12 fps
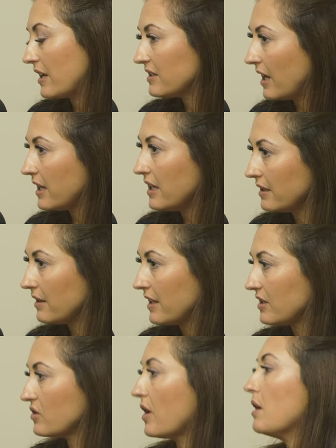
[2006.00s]
taking
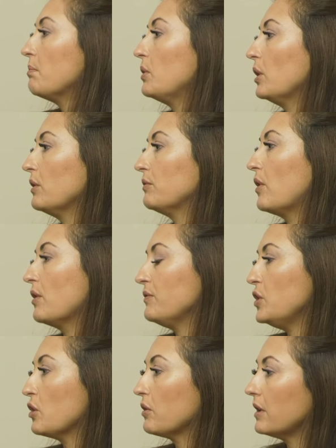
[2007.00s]
that sample of
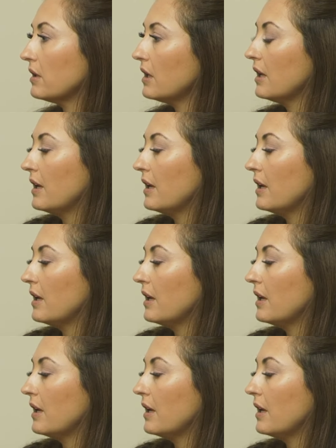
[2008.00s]
urine,